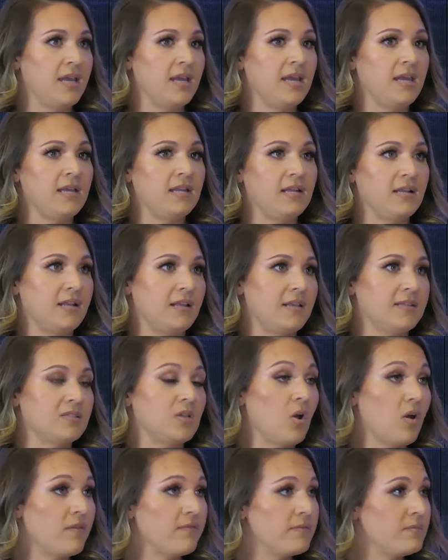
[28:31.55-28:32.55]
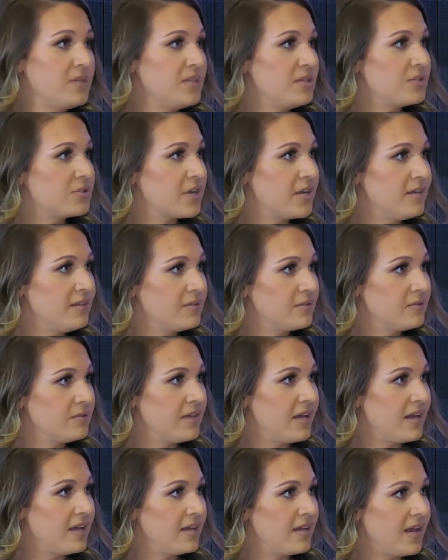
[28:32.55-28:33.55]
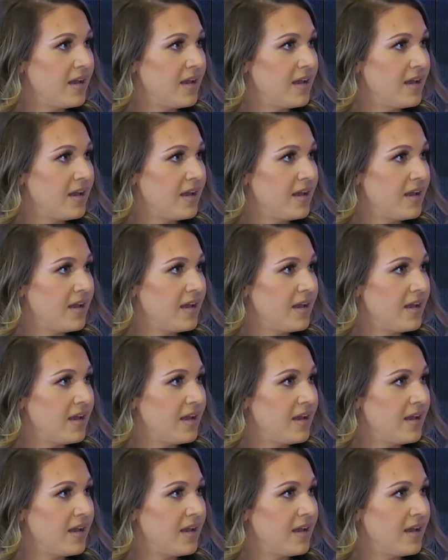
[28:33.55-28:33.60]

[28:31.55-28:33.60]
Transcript: it's hard for me to train through that.